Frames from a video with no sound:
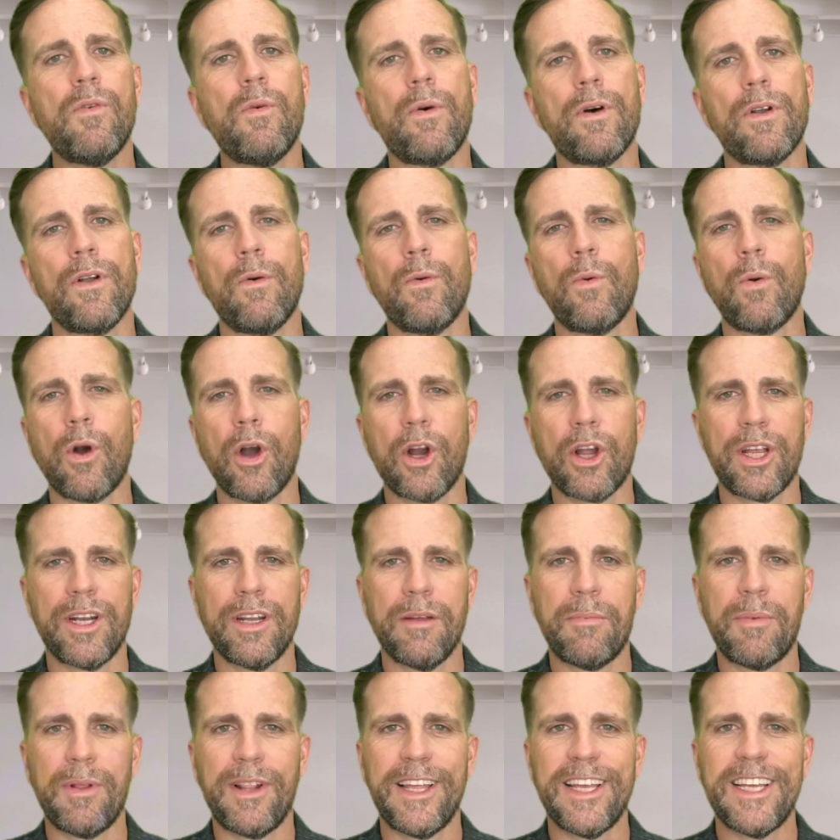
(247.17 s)
want to work in a
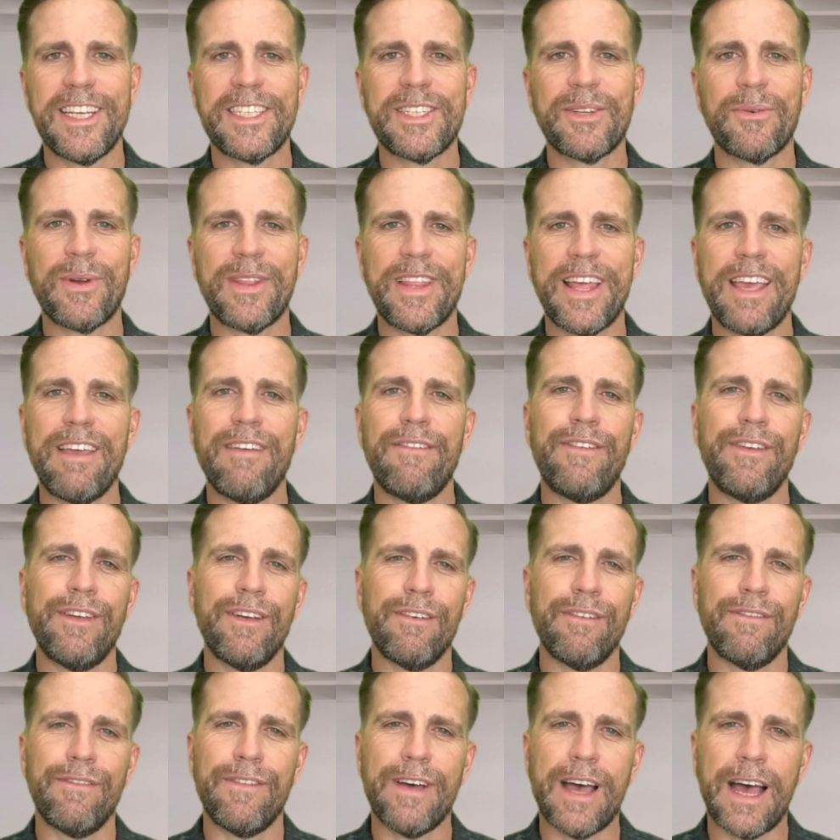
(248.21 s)
place where they
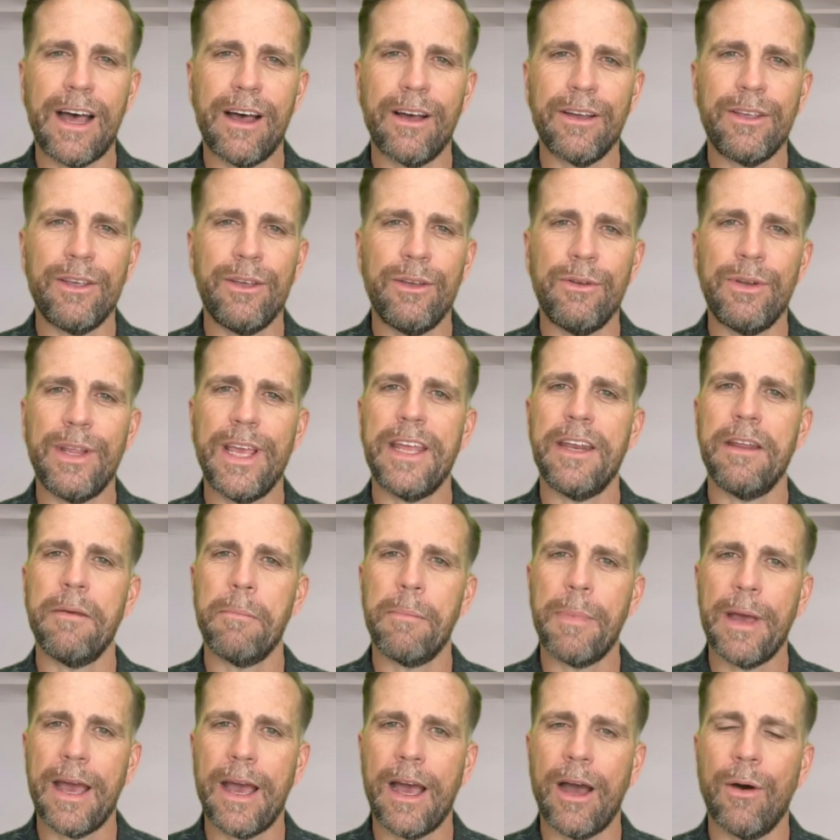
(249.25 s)
feel valued and
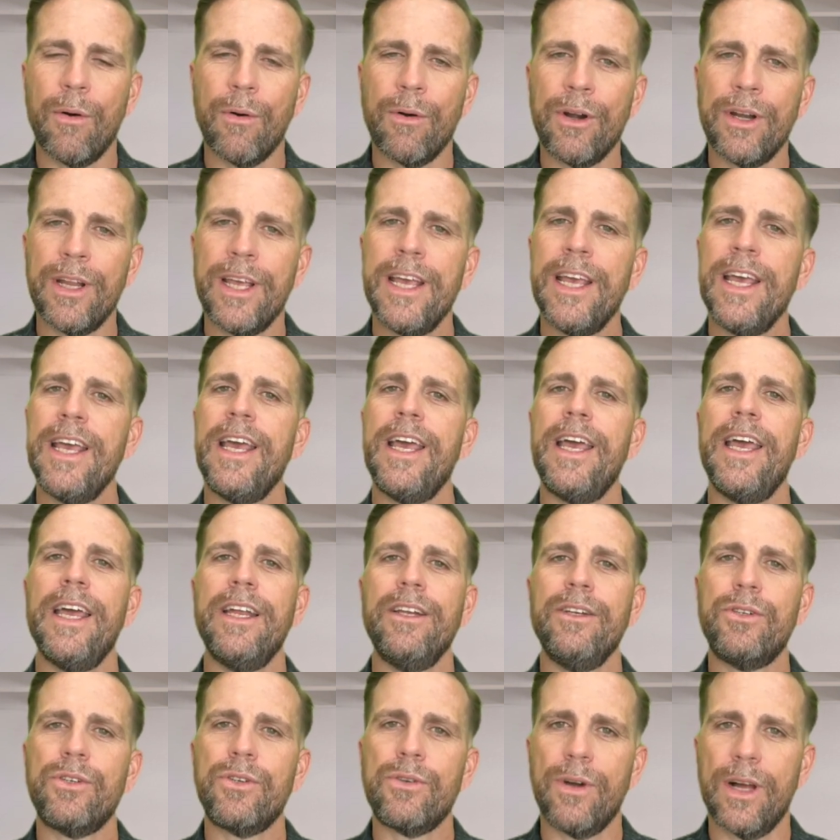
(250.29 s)
empowered
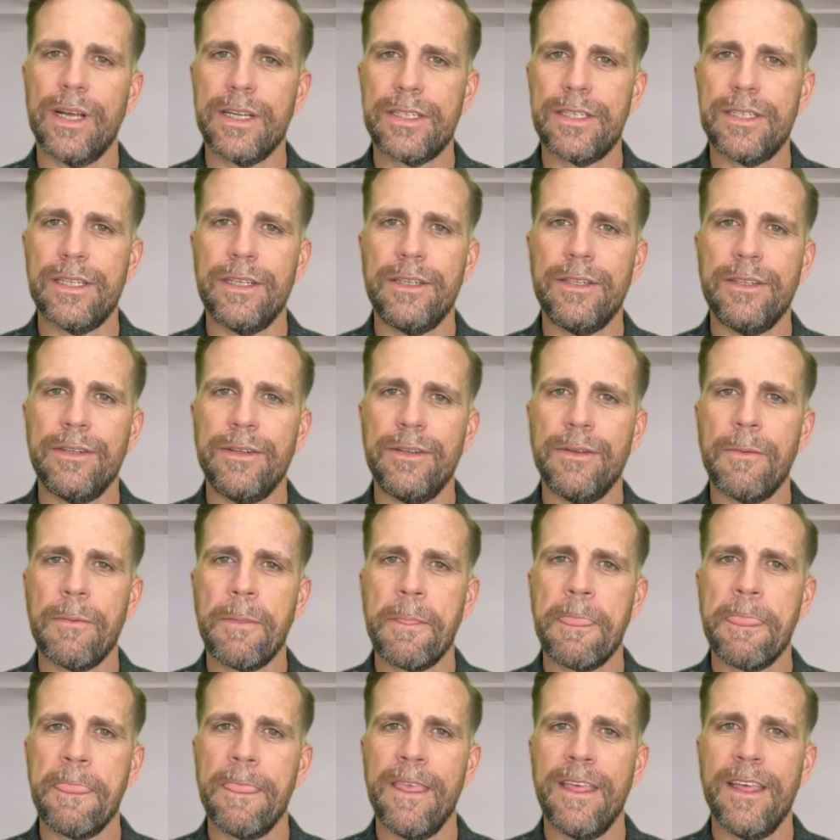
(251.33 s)
and trusted.
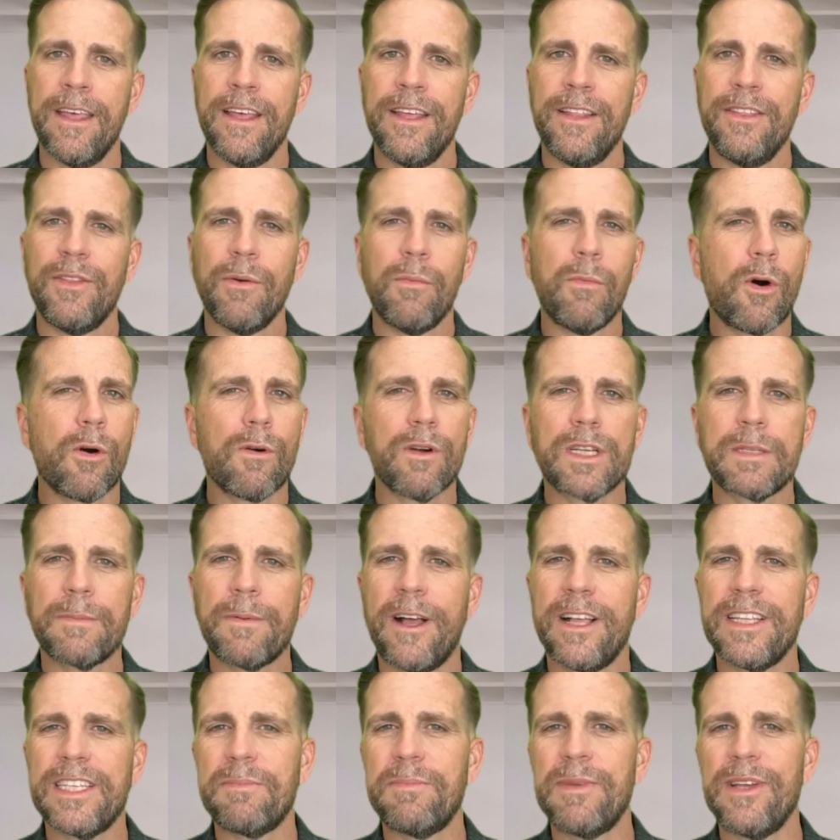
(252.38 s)
The more
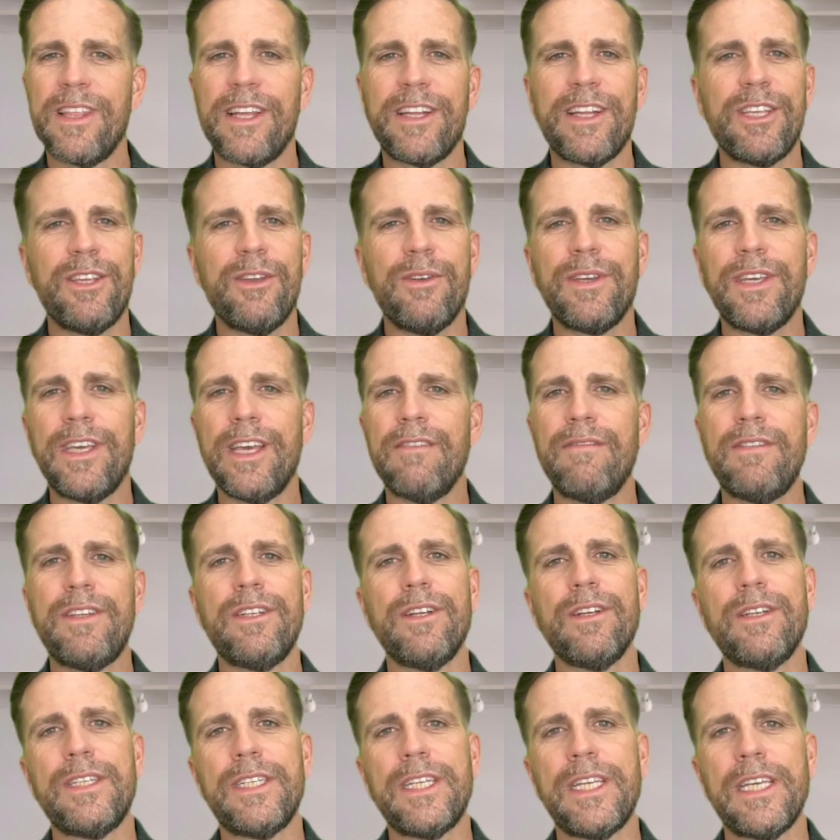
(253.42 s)
responsibility you give to
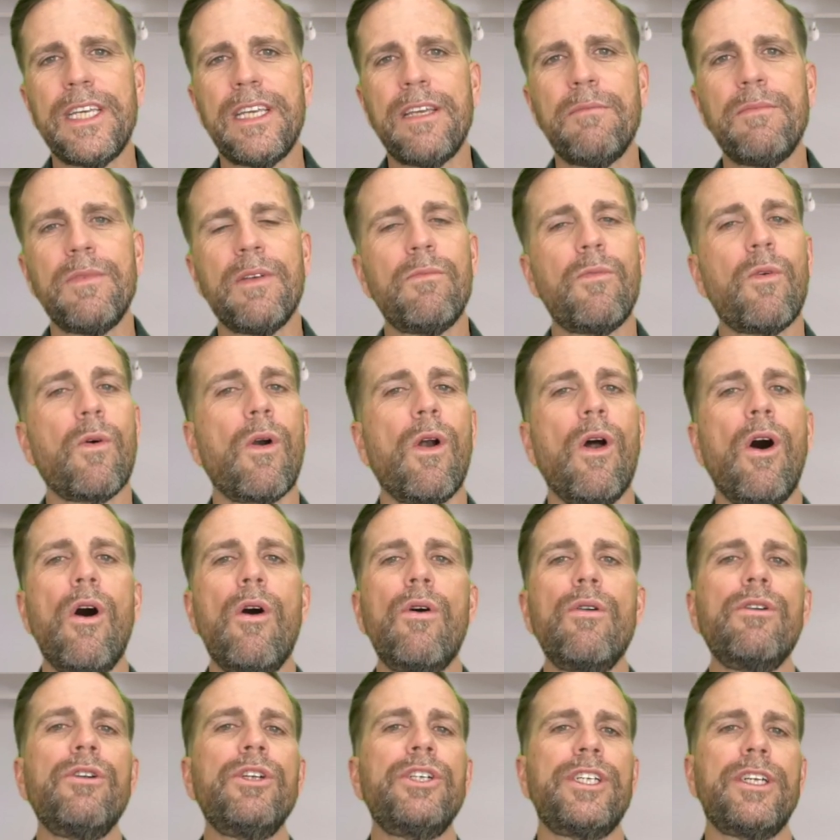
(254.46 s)
your team, the more
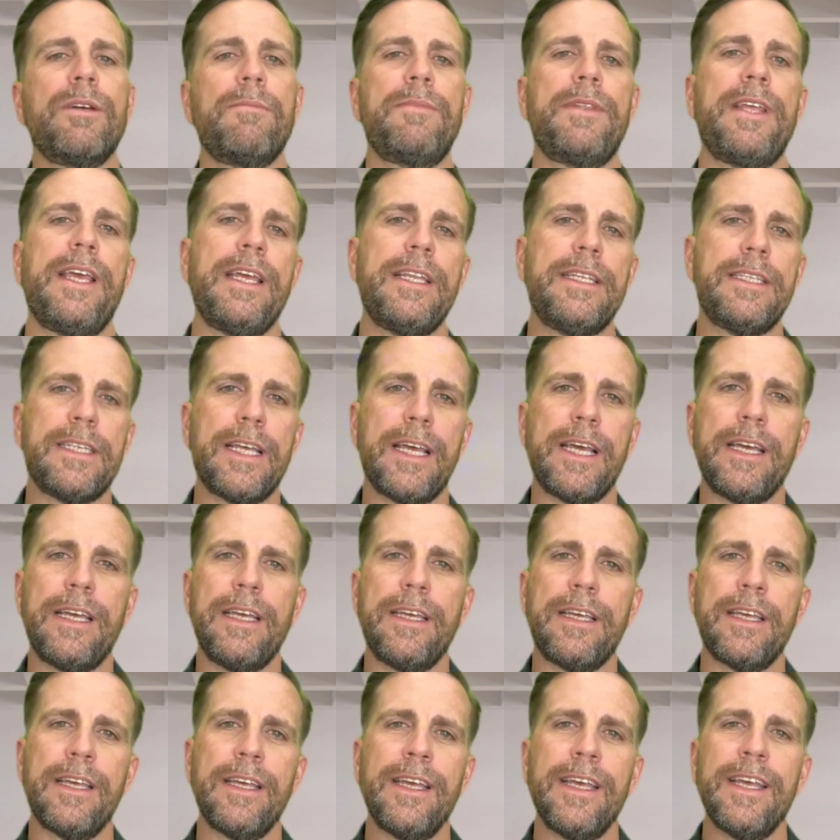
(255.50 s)
ownership they
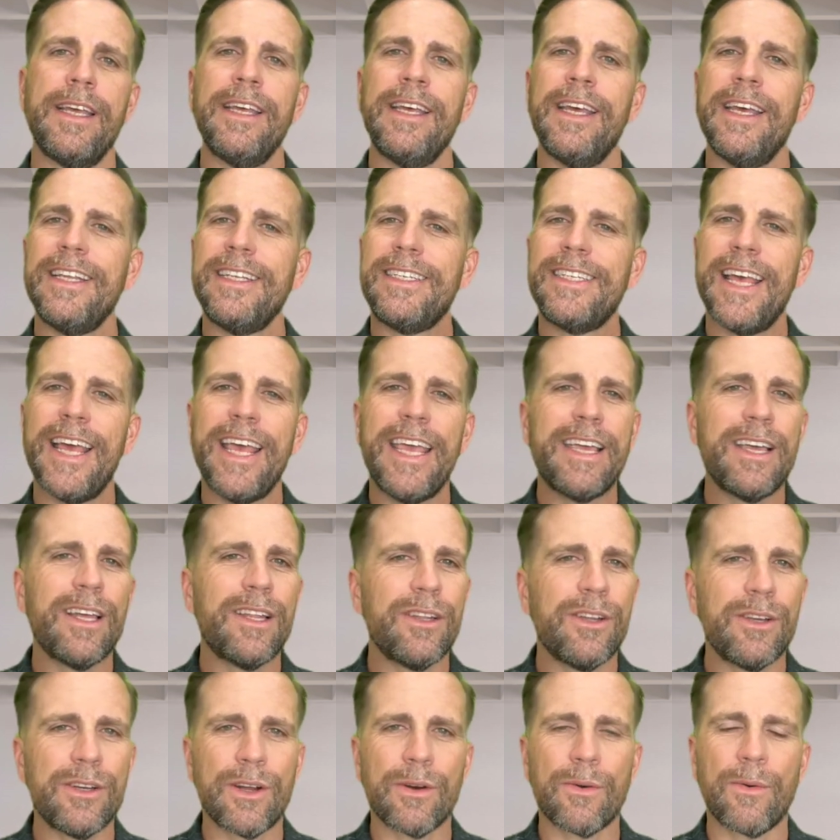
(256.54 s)
take. And take a
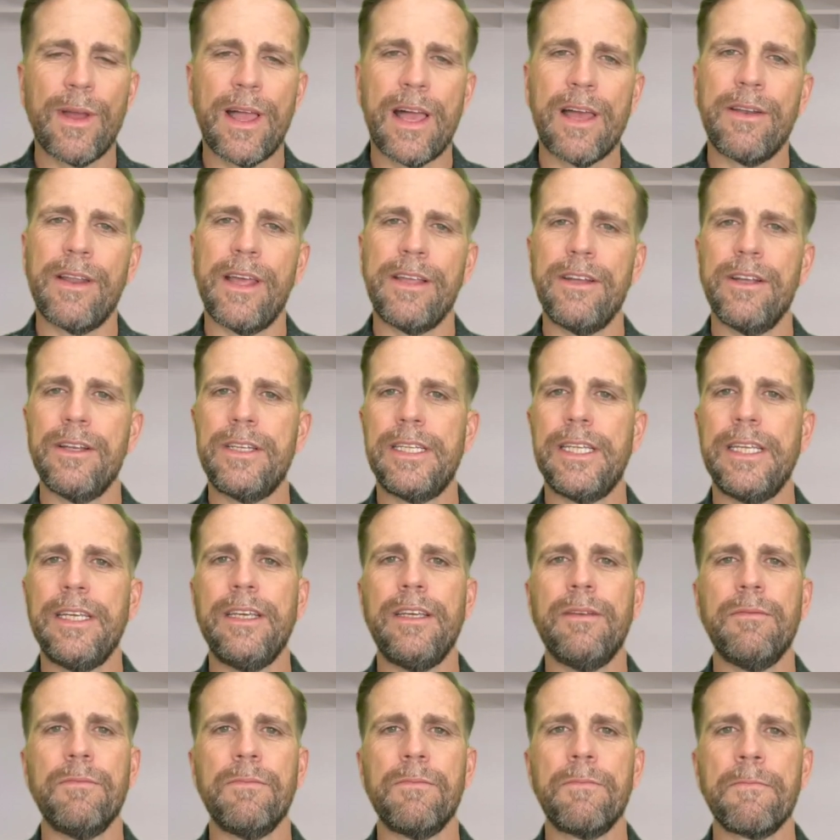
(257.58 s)
look around at your
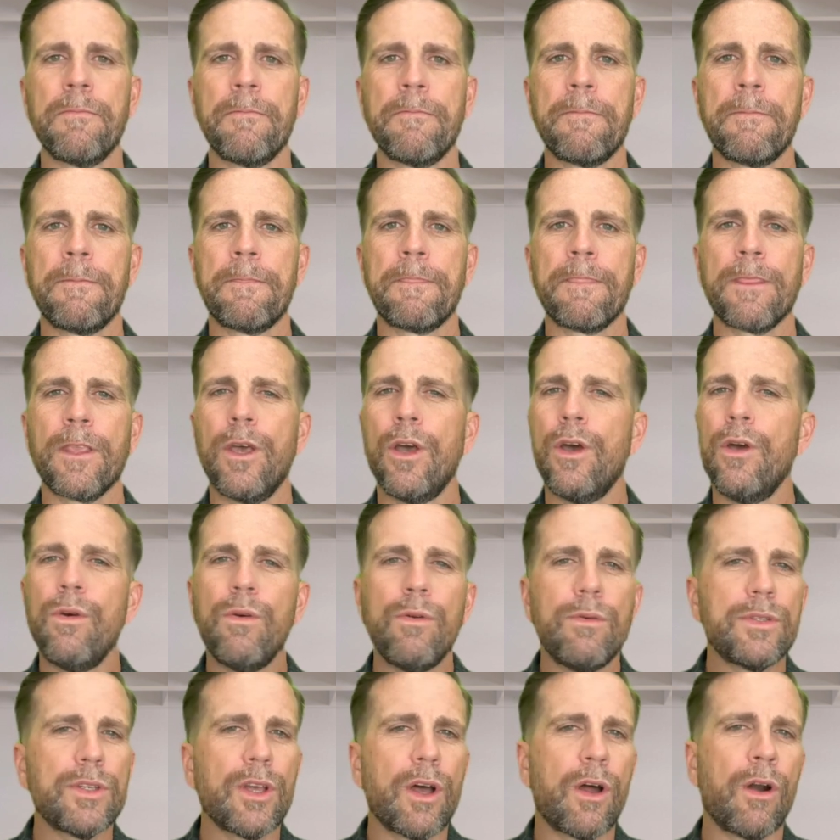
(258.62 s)
team.
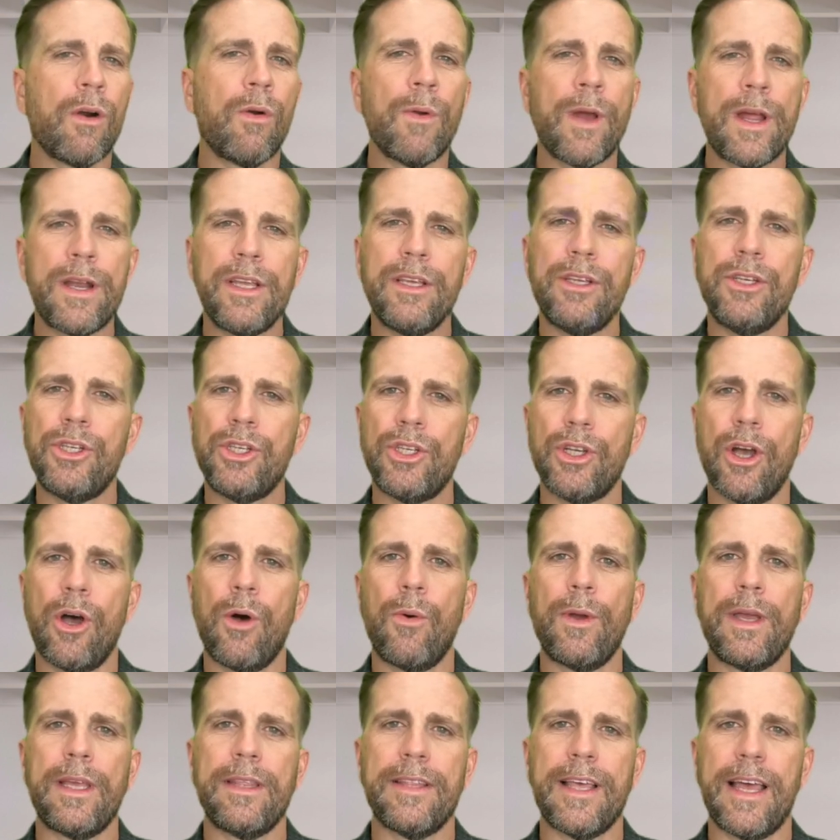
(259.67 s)
Who's already
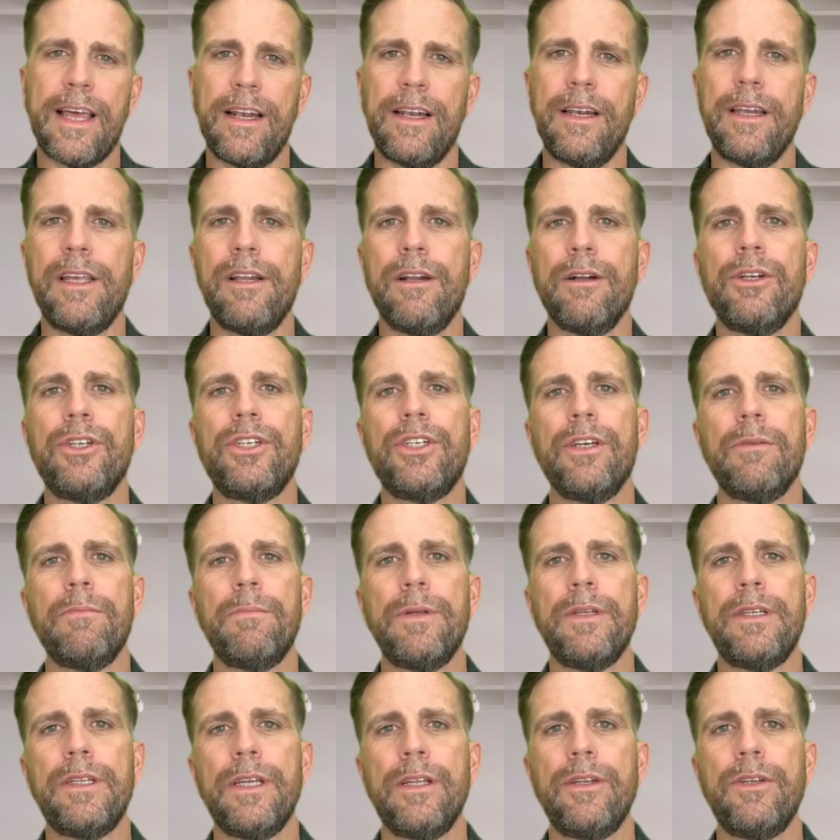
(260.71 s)
showing that leadership
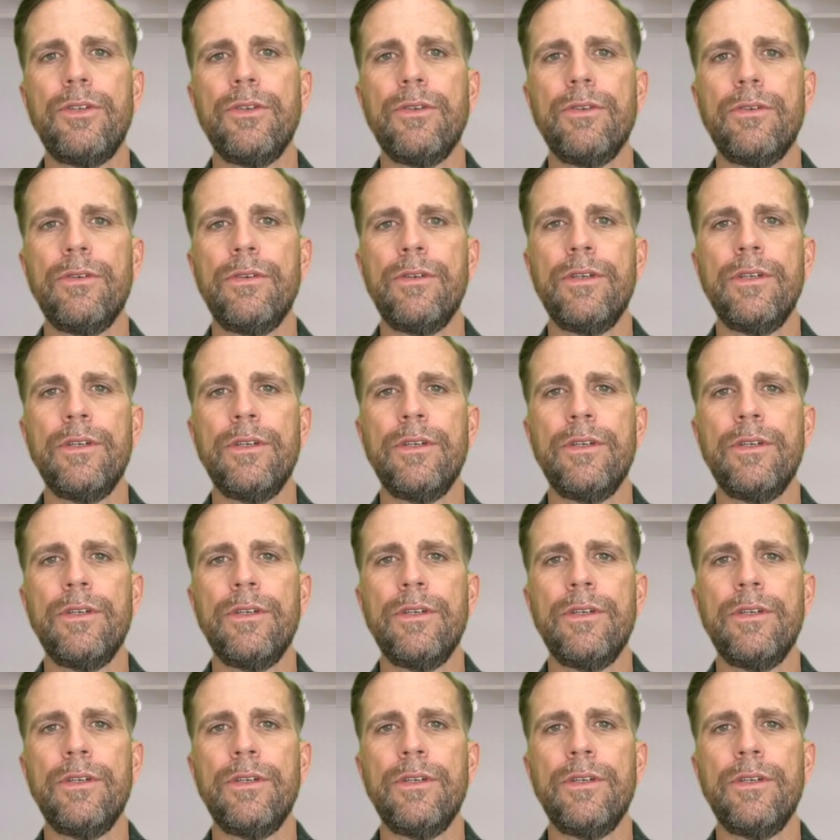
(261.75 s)
potential?